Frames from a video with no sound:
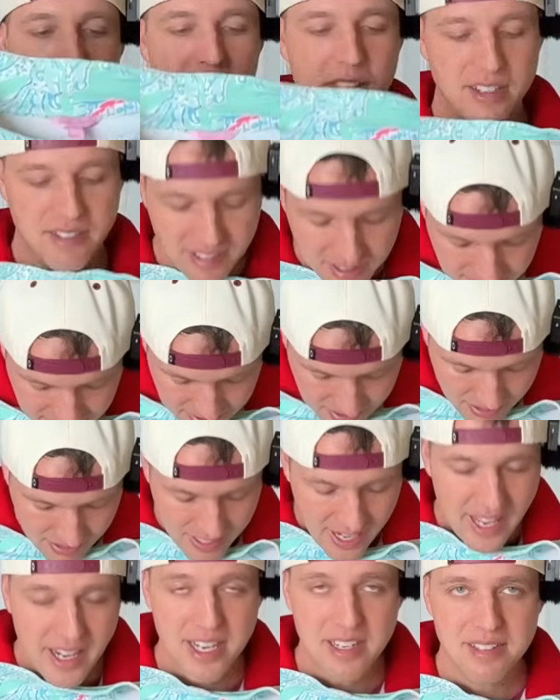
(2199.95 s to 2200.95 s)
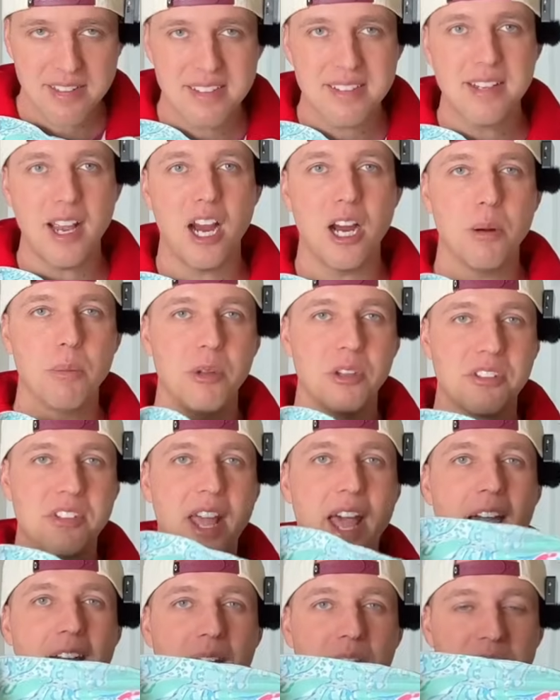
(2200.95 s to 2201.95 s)
This is not as desirable. It's
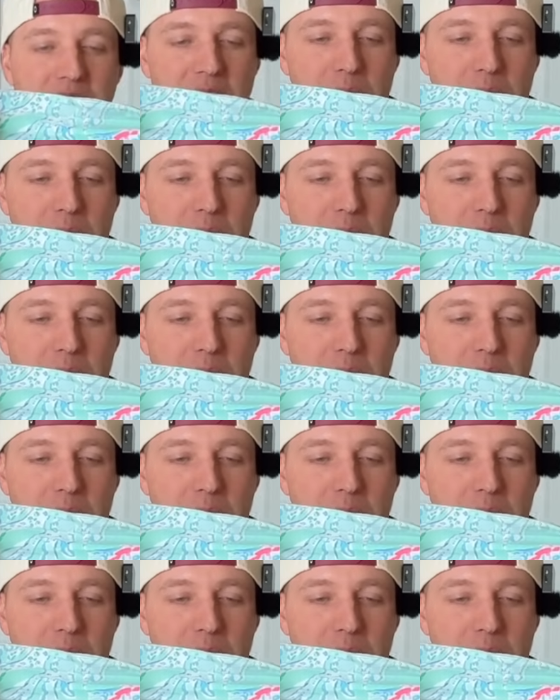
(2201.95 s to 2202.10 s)
a half